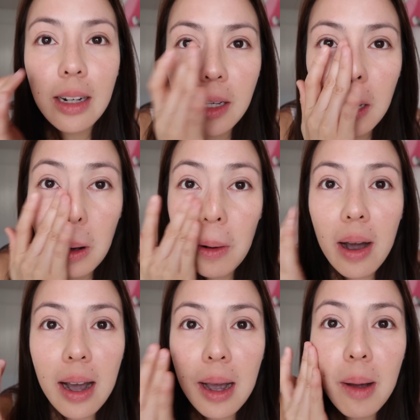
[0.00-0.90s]
There you
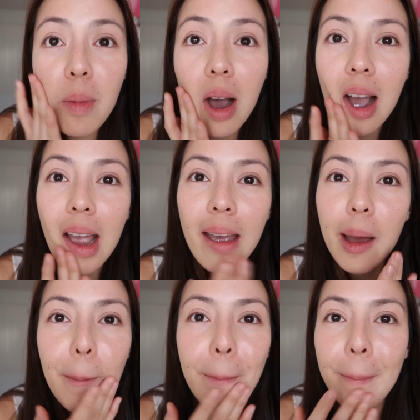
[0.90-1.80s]
go. Um, I
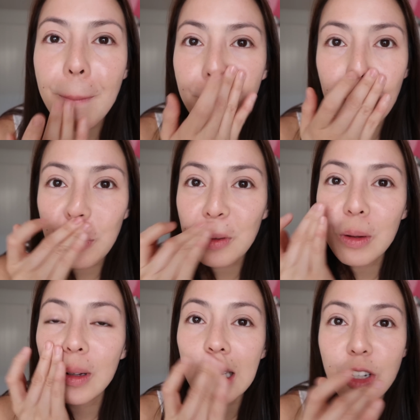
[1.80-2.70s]
am
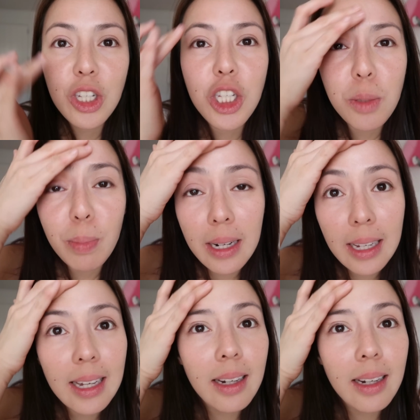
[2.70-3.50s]
slowly just spreading